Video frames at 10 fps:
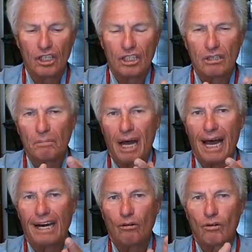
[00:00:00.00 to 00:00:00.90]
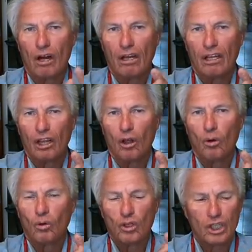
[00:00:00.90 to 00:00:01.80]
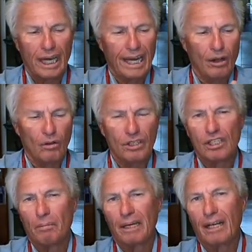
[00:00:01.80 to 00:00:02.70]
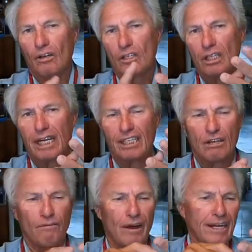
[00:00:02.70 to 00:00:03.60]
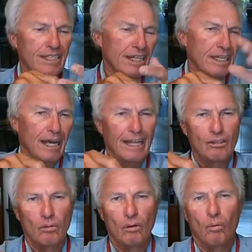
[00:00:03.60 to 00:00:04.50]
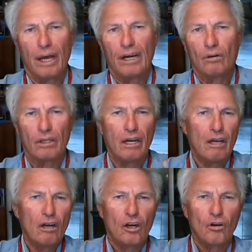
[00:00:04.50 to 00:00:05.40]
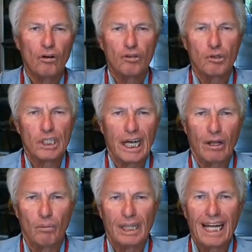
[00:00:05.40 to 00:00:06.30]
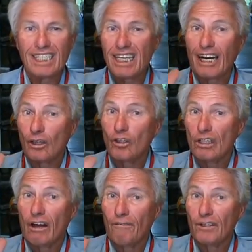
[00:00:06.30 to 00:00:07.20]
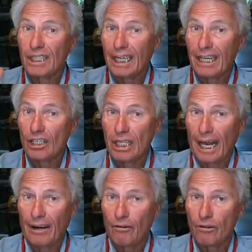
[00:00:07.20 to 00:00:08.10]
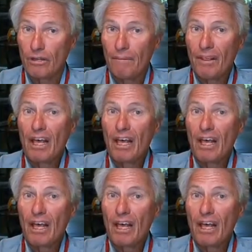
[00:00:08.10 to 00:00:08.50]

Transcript: just some guy at a local scale and somebody else that testified and said, yeah, that's what it weighed on the grocery scale. But that's not good enough in today's standards.